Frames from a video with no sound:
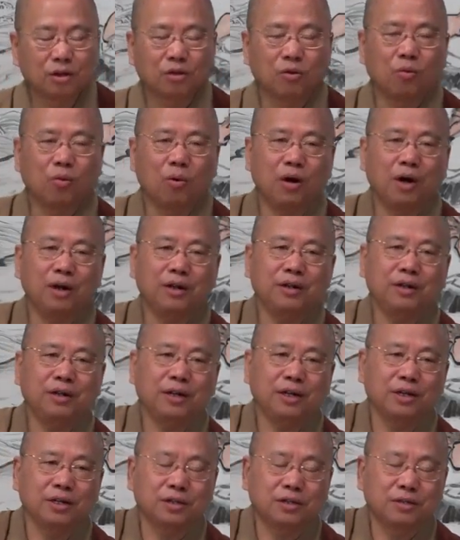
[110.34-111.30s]
The
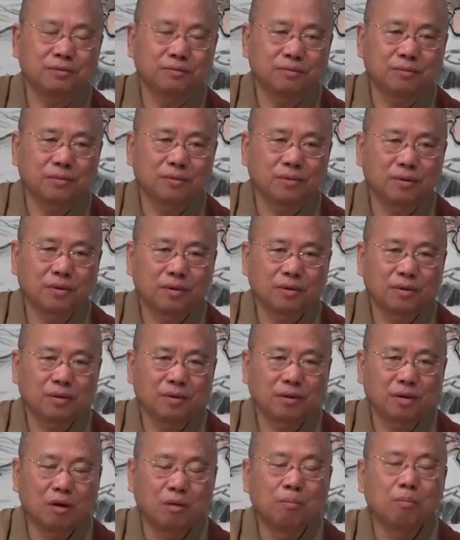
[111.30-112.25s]
one is
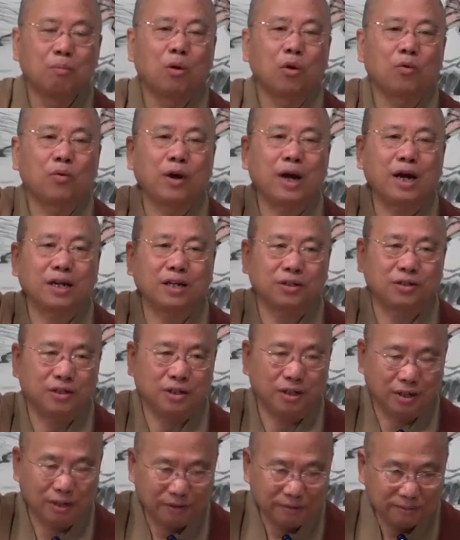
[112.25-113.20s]

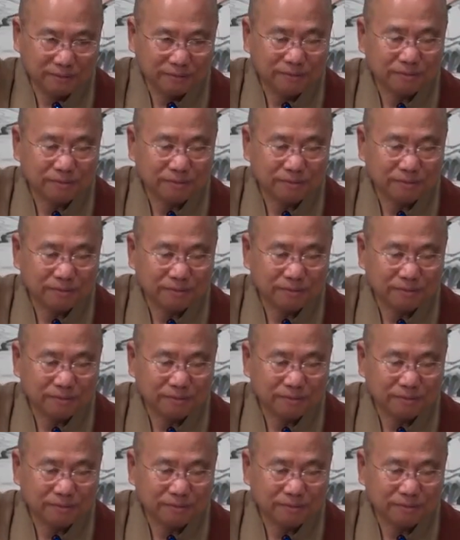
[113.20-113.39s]
morality.